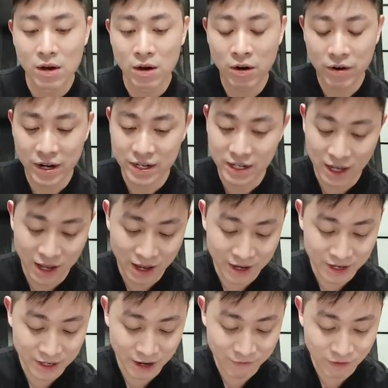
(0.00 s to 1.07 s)
Alright,
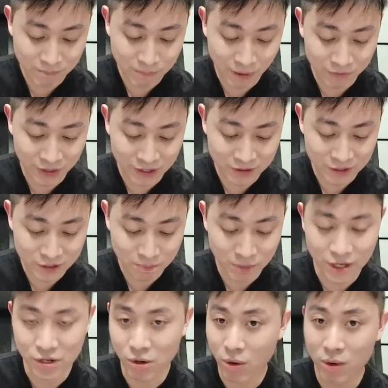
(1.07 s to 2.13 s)
enough about that
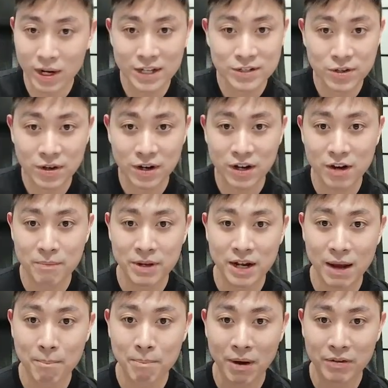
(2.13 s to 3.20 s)
display though. Let's talk a little bit
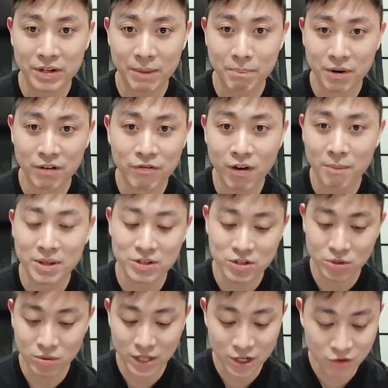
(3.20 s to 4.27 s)
about that performance.
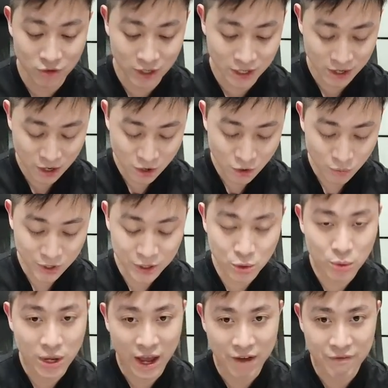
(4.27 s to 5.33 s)
So naturally, we
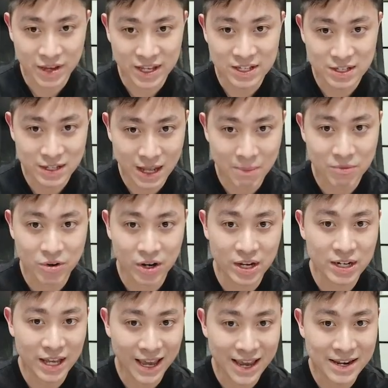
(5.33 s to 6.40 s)
do have a
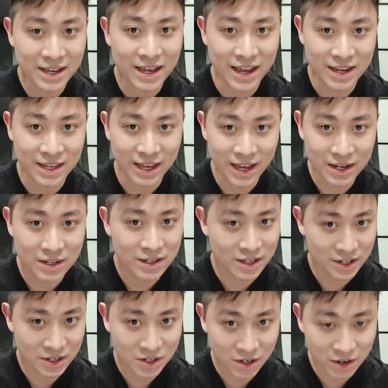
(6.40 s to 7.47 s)
Snapdragon 888
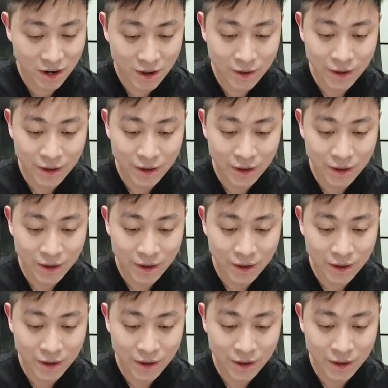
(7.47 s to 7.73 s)
in here.